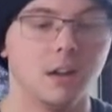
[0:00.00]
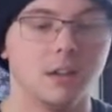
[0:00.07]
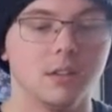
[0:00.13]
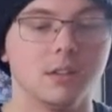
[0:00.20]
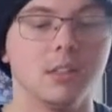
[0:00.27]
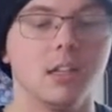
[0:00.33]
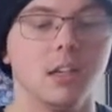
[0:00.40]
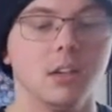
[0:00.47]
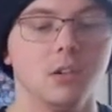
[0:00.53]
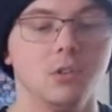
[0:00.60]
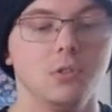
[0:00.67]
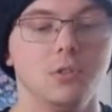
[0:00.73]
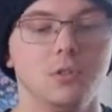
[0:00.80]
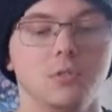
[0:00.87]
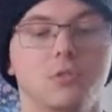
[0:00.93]
Zia,
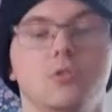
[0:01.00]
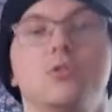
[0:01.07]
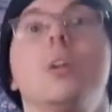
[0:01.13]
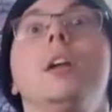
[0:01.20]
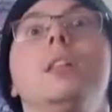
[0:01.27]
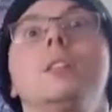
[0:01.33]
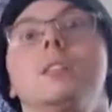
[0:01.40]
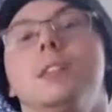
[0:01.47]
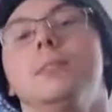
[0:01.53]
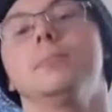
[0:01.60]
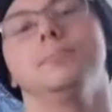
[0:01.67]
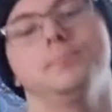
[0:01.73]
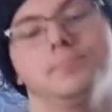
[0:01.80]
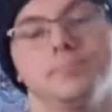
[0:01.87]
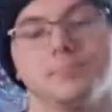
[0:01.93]
who trains them.
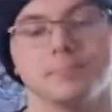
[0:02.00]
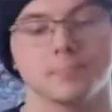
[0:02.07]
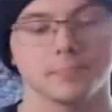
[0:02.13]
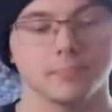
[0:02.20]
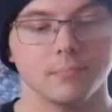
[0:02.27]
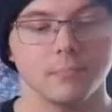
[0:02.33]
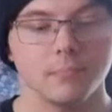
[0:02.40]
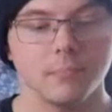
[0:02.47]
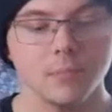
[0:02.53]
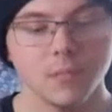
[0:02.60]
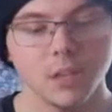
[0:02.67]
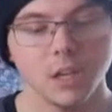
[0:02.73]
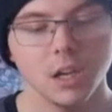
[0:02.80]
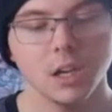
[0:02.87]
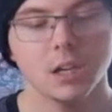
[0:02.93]

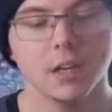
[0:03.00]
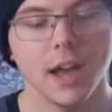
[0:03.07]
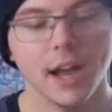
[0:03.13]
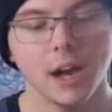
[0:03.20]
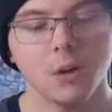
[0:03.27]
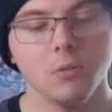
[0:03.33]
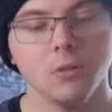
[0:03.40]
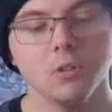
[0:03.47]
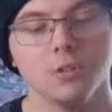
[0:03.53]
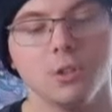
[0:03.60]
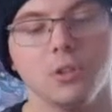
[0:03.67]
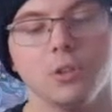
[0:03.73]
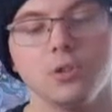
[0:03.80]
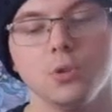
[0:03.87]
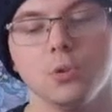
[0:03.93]
Now to
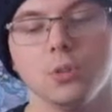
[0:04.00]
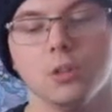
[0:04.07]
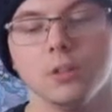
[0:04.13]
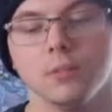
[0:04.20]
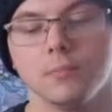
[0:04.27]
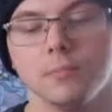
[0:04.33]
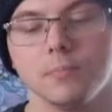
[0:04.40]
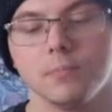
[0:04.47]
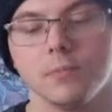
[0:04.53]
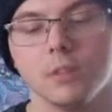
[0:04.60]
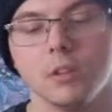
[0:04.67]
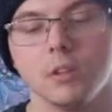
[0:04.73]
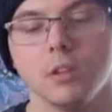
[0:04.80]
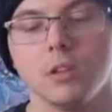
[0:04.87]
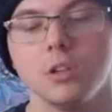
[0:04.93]
the duel.
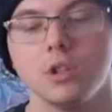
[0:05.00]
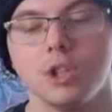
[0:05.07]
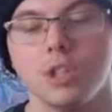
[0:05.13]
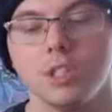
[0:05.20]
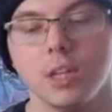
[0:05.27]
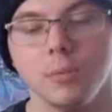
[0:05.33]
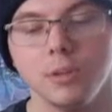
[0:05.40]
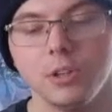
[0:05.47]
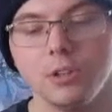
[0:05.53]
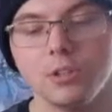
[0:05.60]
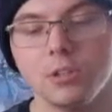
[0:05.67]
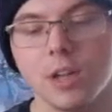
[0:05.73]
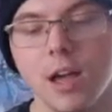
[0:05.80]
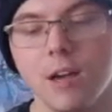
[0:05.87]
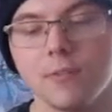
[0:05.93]
She summoned her
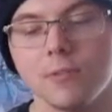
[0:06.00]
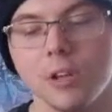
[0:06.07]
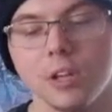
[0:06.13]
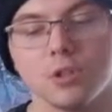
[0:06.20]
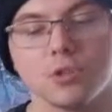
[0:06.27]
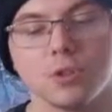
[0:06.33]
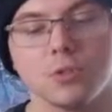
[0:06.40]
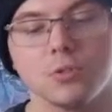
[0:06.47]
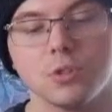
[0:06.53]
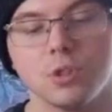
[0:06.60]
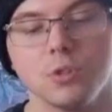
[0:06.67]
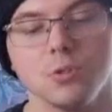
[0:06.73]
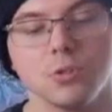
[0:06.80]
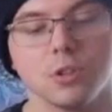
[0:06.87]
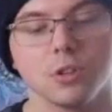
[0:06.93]
staff and drew
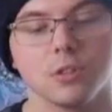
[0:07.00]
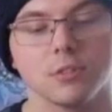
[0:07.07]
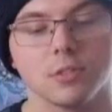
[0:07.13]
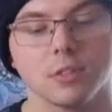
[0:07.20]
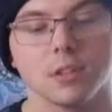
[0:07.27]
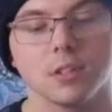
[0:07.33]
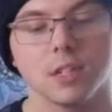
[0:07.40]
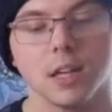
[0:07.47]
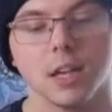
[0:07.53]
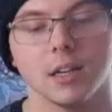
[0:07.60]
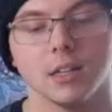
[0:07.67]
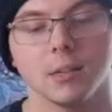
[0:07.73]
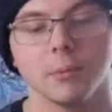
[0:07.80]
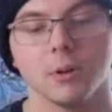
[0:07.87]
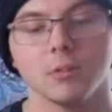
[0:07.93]
2 circles in the sand,
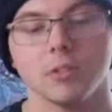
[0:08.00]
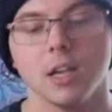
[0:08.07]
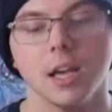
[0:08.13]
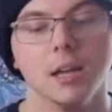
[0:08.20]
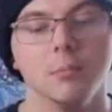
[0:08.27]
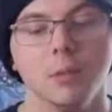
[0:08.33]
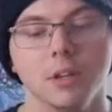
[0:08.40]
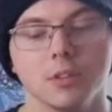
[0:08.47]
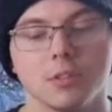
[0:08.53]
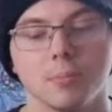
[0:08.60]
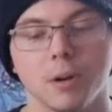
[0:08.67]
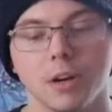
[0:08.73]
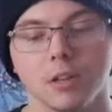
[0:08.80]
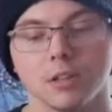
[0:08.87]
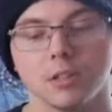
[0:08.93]
about 10 meters
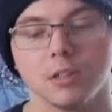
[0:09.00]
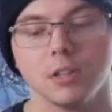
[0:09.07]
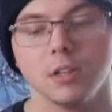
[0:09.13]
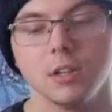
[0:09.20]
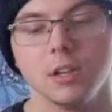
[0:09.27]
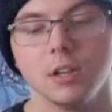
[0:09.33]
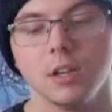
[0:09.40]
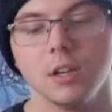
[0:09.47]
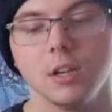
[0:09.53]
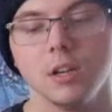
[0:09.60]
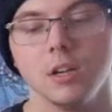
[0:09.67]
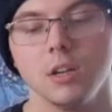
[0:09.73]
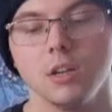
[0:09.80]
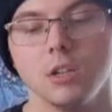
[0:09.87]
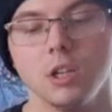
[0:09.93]
apart.
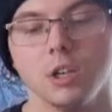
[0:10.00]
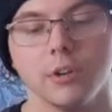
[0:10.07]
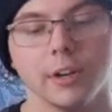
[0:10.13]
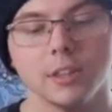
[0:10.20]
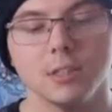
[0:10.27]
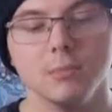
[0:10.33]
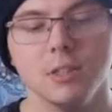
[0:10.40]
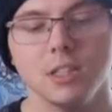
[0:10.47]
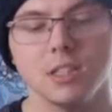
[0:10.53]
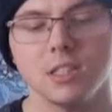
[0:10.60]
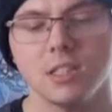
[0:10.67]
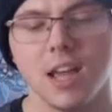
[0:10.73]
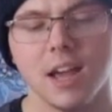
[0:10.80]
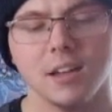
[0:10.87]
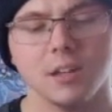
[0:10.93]
She directed me to
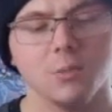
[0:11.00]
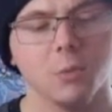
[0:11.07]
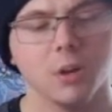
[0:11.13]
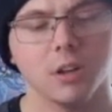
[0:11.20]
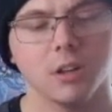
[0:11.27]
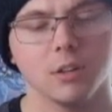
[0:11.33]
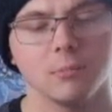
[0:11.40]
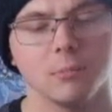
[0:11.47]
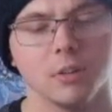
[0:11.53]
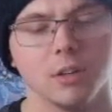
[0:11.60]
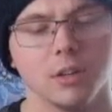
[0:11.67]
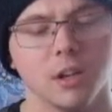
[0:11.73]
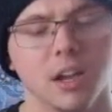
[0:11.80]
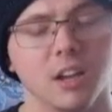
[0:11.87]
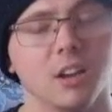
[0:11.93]
stand in one of them
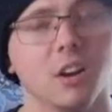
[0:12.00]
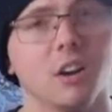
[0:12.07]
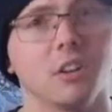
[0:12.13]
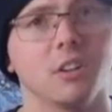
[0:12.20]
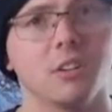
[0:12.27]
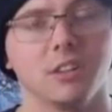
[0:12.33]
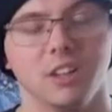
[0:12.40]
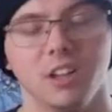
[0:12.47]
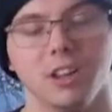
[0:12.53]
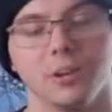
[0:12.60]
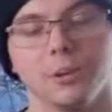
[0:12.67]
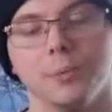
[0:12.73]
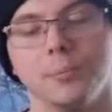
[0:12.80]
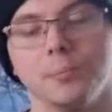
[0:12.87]
and Carter in the other.